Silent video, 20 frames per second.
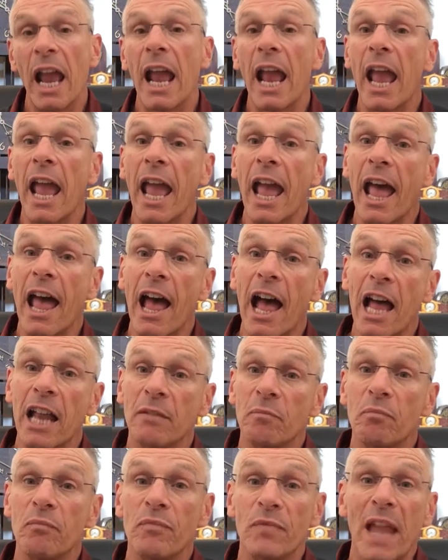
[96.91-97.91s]

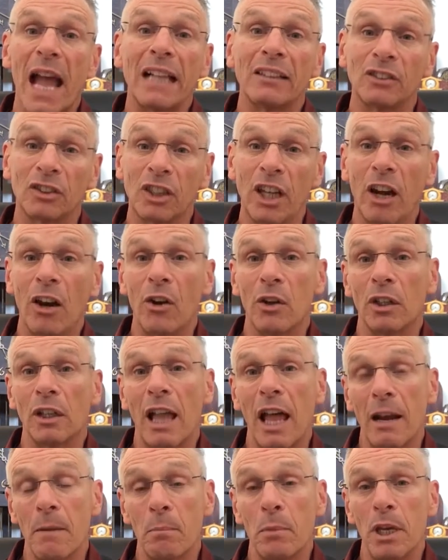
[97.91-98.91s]
And that scared a
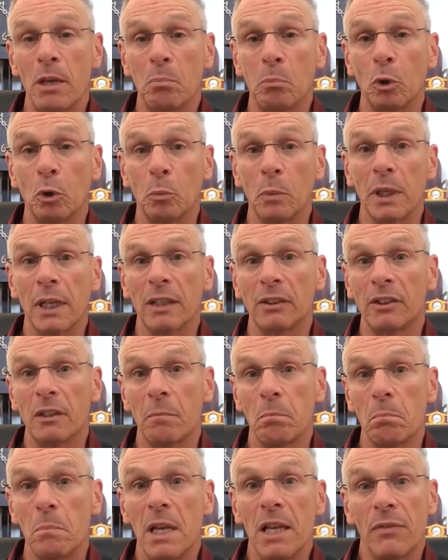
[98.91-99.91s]
lot of people because it
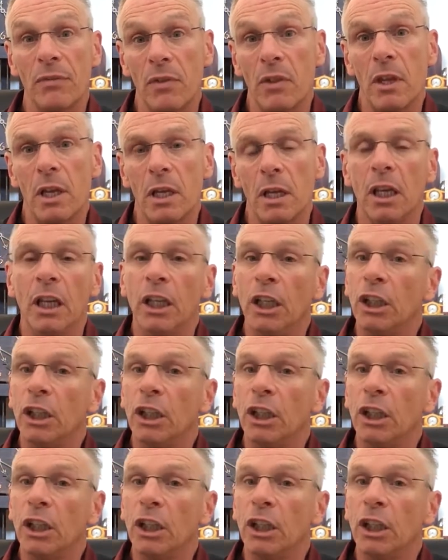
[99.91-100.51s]
meant that